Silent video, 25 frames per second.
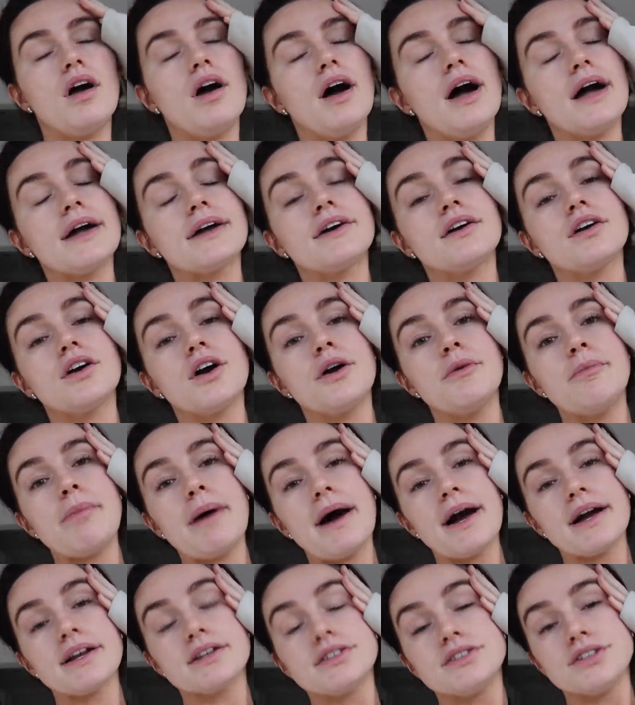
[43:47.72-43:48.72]
I can go
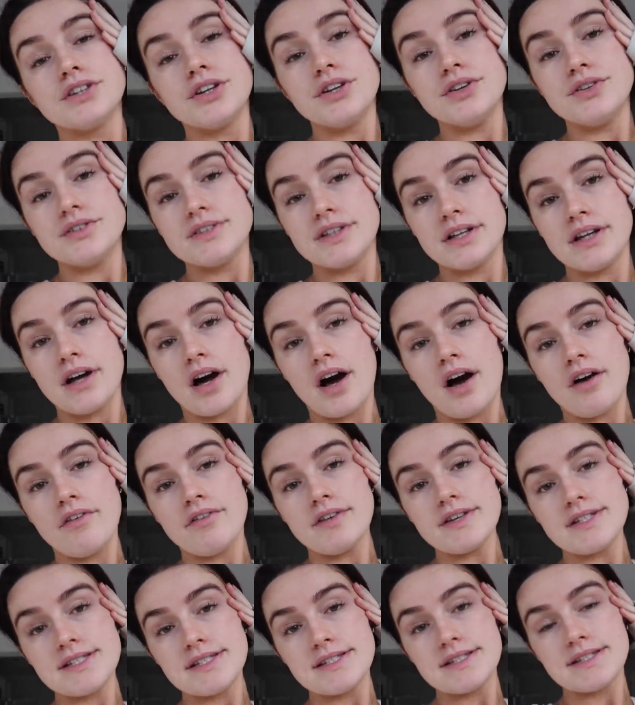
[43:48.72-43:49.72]
back to using
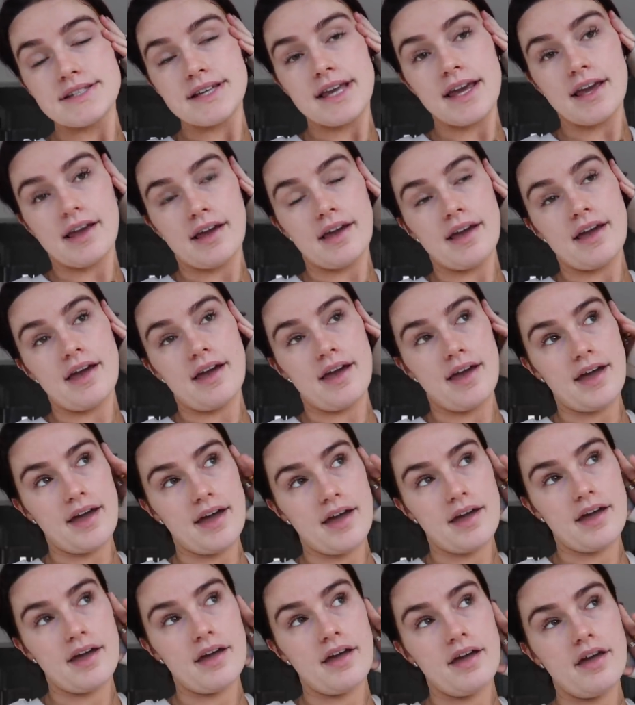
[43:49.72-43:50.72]
other
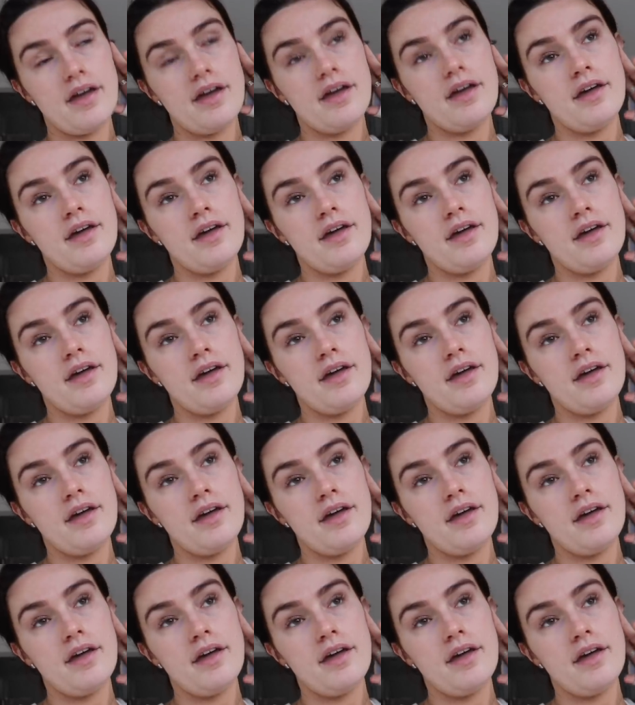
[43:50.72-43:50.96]
skincare.